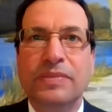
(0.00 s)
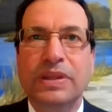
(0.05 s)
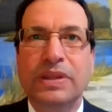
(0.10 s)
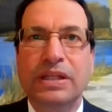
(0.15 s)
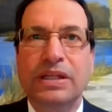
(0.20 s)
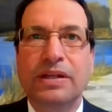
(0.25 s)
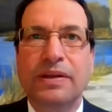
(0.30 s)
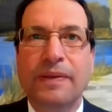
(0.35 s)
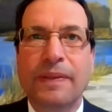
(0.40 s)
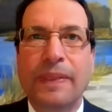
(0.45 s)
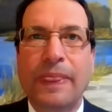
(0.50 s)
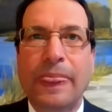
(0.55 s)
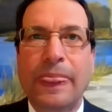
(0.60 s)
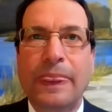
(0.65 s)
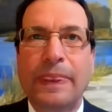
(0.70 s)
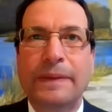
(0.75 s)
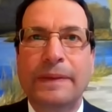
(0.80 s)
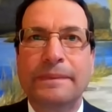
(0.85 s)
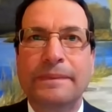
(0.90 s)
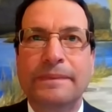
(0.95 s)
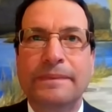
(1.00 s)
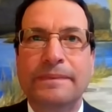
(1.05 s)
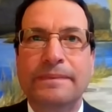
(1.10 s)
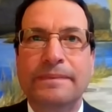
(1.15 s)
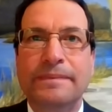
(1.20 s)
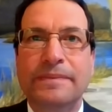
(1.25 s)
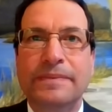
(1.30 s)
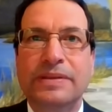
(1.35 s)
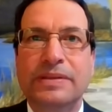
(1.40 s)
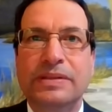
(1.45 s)

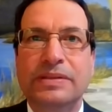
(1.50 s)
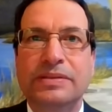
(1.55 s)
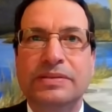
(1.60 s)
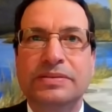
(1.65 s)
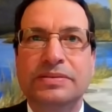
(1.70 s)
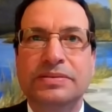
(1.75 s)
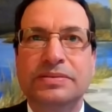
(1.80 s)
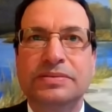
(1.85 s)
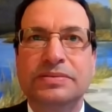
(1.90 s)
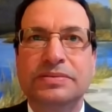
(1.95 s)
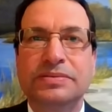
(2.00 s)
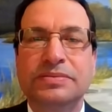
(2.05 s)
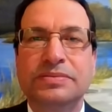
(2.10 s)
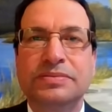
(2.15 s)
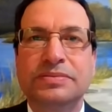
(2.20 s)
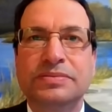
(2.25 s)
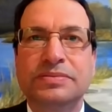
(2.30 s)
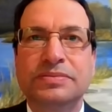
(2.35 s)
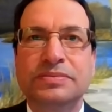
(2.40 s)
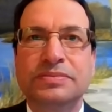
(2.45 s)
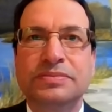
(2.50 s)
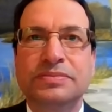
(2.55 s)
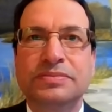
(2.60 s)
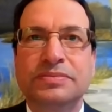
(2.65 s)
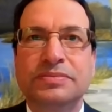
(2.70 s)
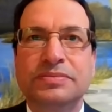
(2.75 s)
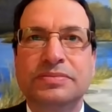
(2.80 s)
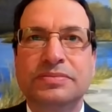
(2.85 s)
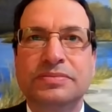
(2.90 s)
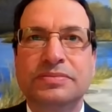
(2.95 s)

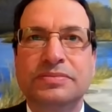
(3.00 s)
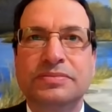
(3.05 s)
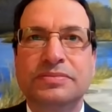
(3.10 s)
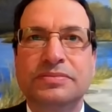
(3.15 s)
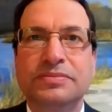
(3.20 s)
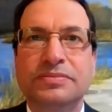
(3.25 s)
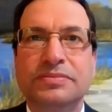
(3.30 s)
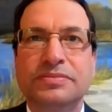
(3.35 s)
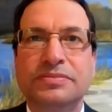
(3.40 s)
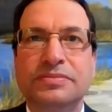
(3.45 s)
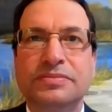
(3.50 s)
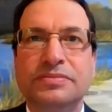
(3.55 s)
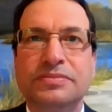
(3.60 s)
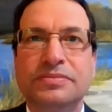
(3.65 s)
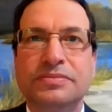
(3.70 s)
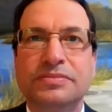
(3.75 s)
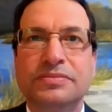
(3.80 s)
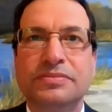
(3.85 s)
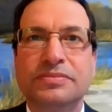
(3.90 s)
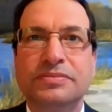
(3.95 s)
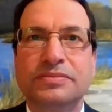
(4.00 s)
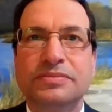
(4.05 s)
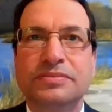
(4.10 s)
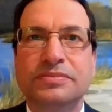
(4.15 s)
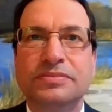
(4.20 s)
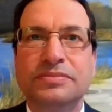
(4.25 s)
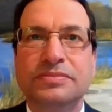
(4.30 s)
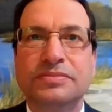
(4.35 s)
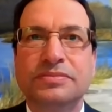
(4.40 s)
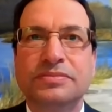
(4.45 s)

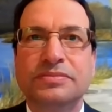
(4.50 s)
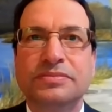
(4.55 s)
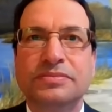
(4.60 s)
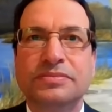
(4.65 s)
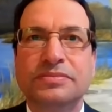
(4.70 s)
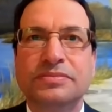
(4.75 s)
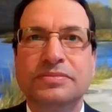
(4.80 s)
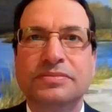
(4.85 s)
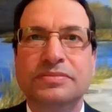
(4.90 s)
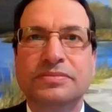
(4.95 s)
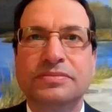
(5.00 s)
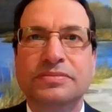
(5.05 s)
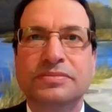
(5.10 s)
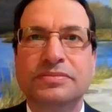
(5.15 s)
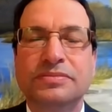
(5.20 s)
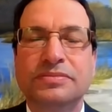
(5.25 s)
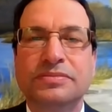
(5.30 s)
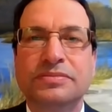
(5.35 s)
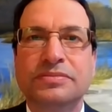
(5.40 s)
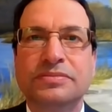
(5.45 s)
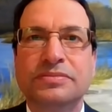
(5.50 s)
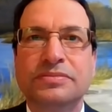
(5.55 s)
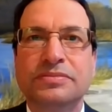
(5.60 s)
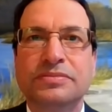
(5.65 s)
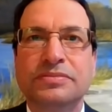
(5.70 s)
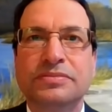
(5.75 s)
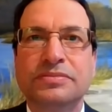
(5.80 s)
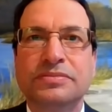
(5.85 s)
The person shown says nothing.